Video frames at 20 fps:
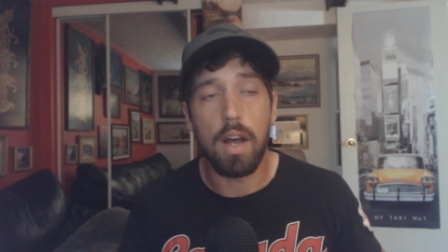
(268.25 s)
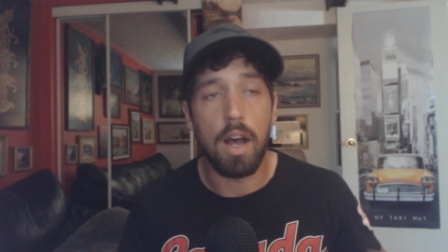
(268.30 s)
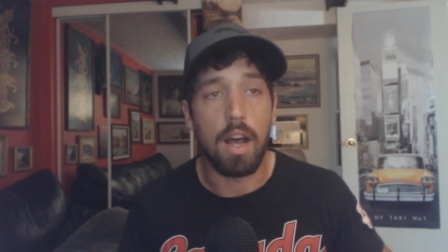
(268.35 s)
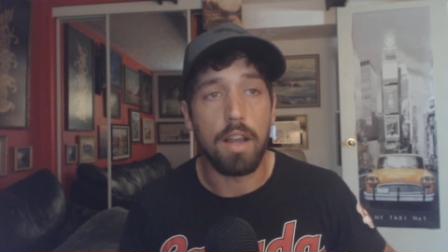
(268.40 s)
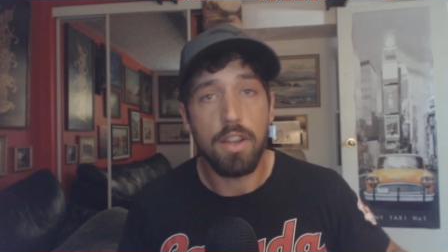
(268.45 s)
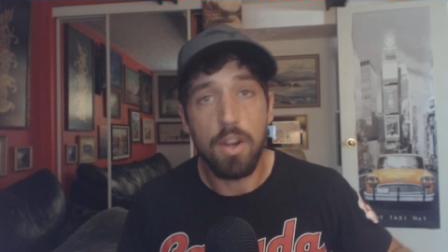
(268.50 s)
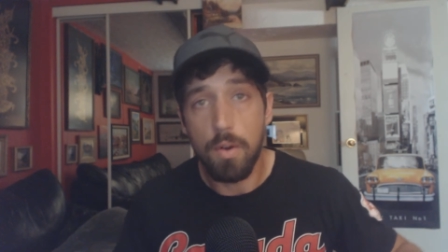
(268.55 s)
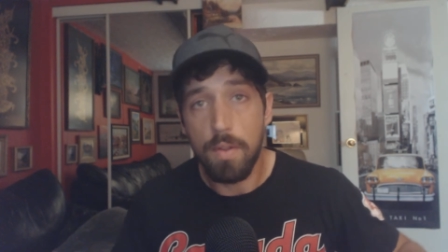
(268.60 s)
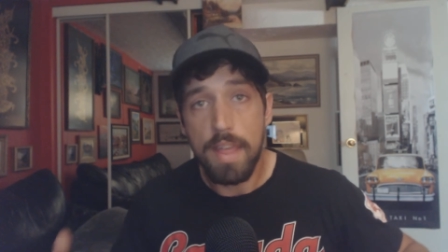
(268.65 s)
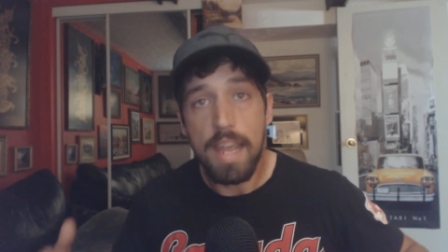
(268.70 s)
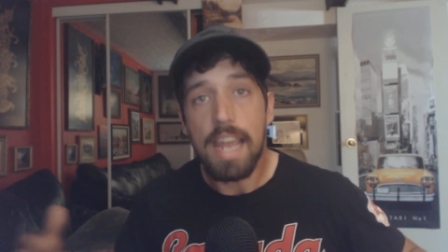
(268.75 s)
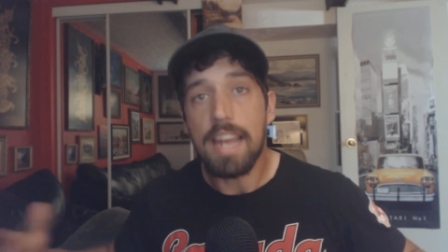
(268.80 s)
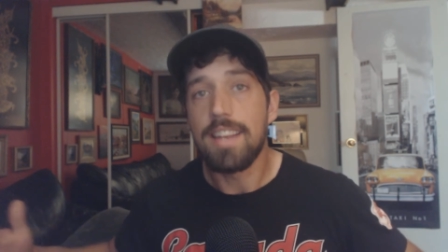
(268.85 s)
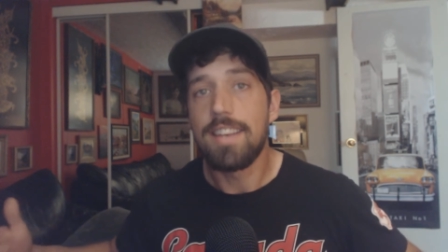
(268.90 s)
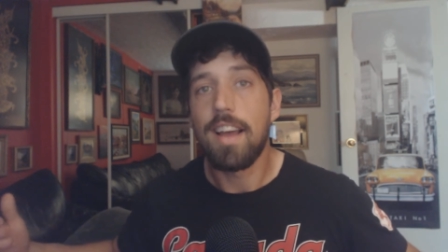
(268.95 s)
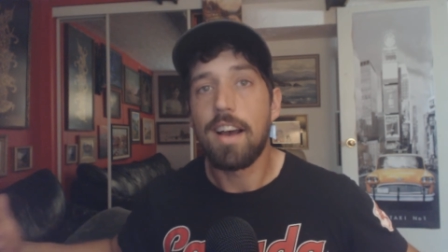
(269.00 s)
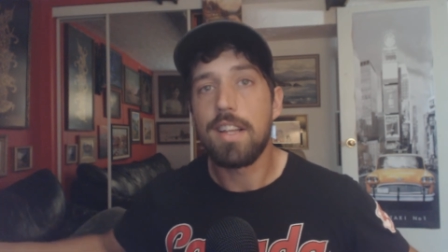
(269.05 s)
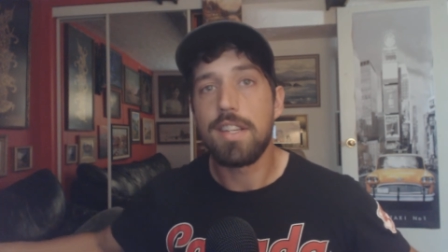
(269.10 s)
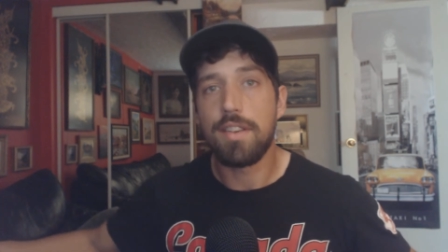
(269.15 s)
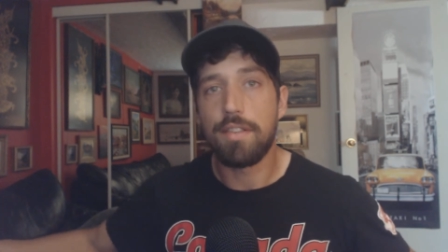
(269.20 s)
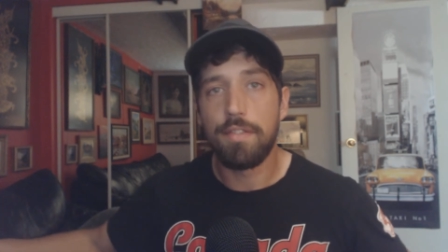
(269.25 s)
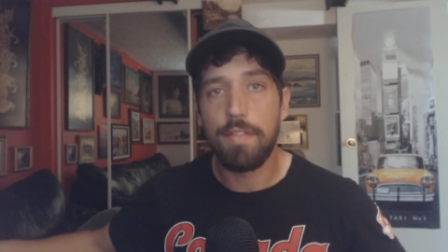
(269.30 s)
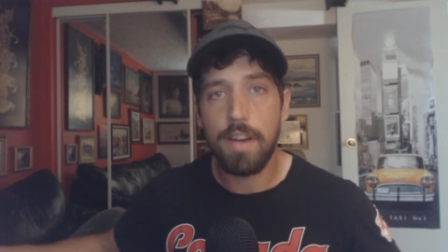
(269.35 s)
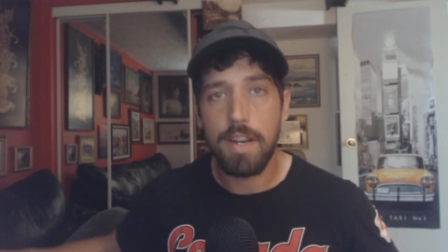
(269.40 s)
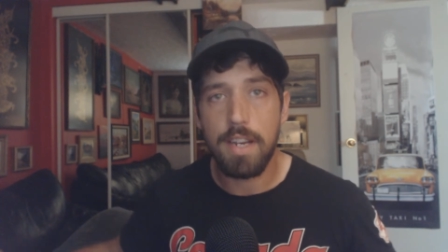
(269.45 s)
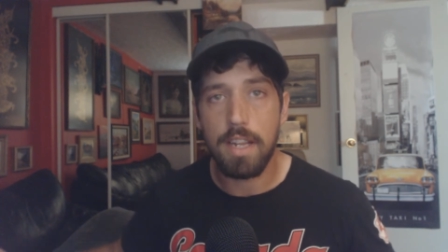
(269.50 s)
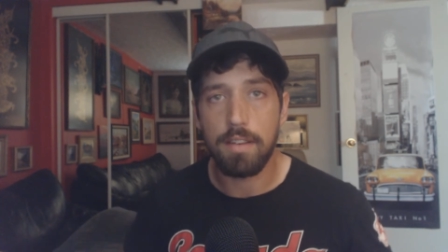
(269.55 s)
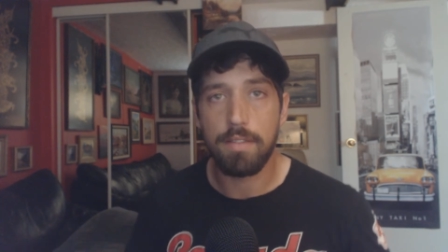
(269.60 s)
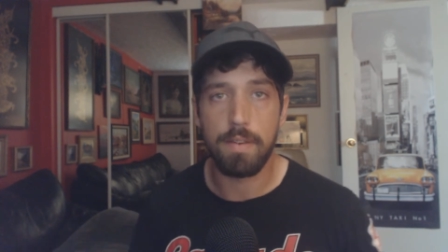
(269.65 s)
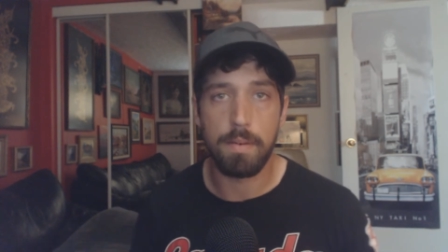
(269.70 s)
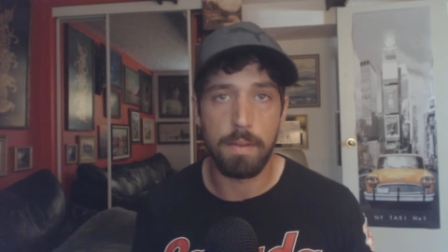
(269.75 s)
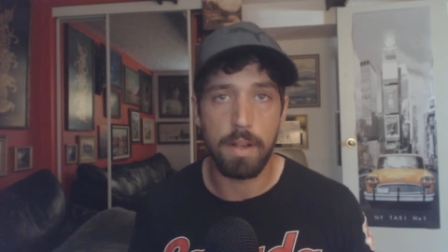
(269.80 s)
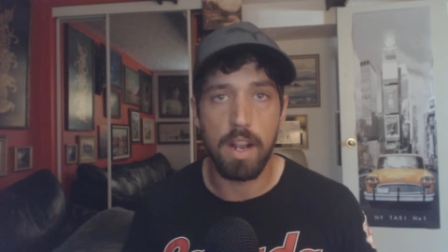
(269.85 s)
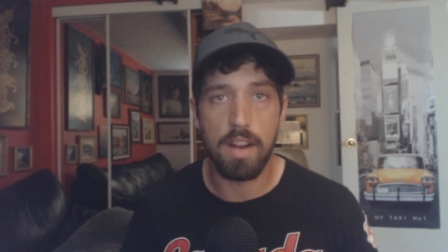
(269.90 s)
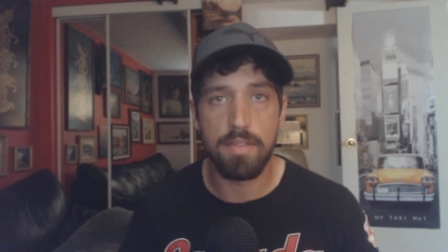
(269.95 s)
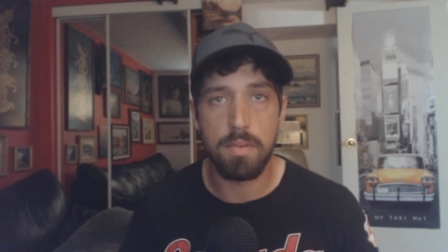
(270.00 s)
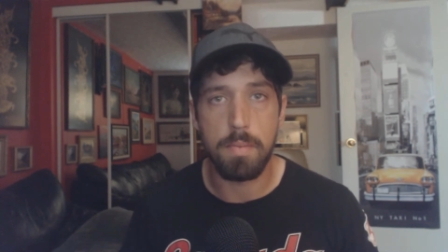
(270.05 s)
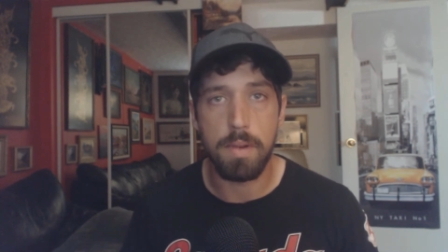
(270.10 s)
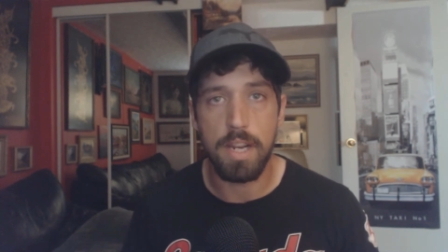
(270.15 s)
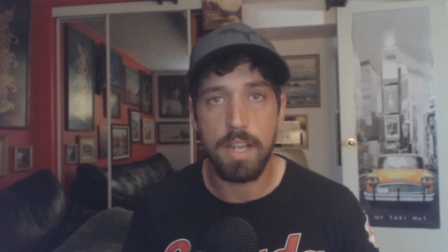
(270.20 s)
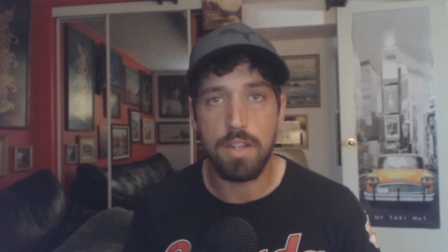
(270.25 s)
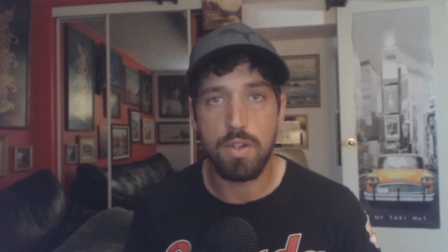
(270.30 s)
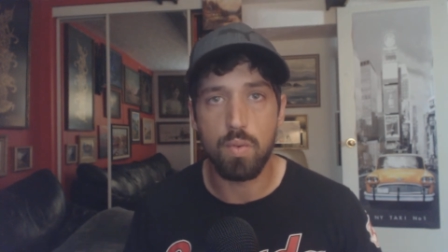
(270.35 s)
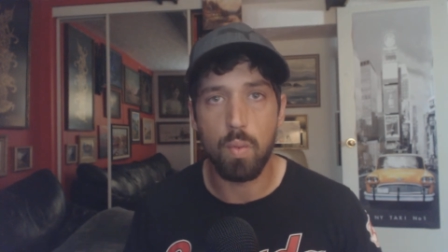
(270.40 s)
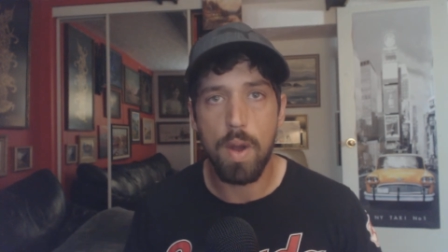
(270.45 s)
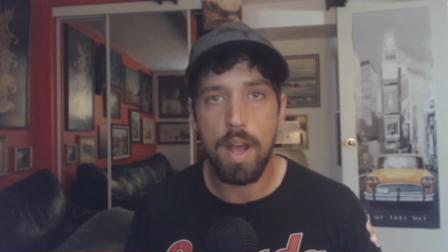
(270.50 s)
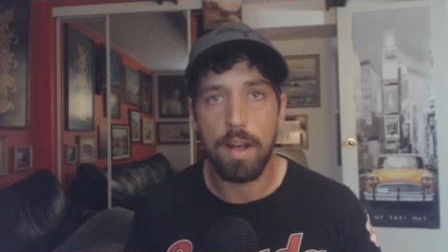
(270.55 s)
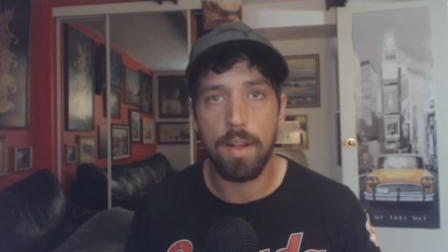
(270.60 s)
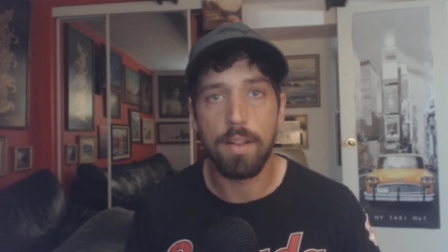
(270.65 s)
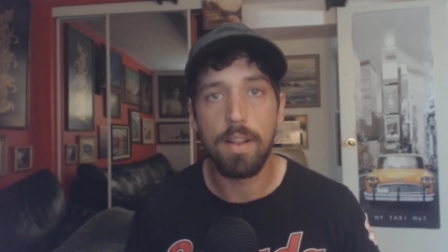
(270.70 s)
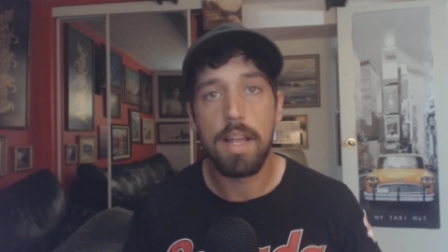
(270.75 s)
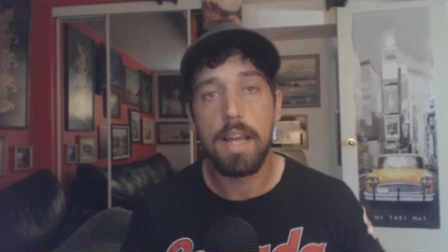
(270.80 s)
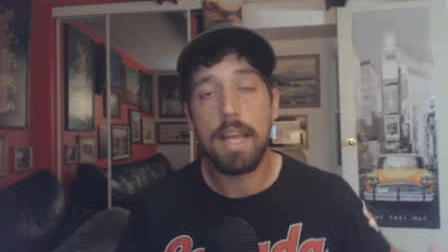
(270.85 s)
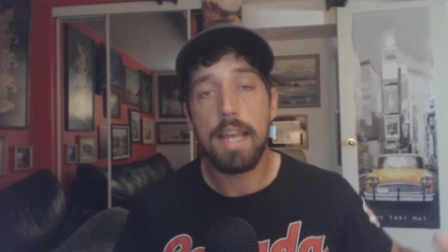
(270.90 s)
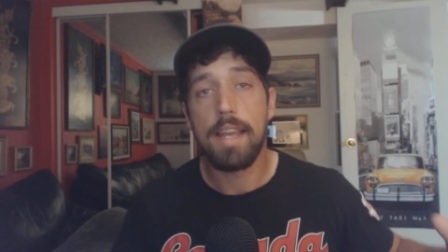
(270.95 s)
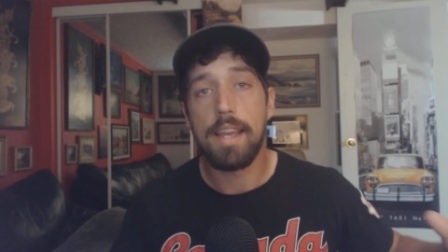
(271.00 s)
they get tons of funding from the government as well.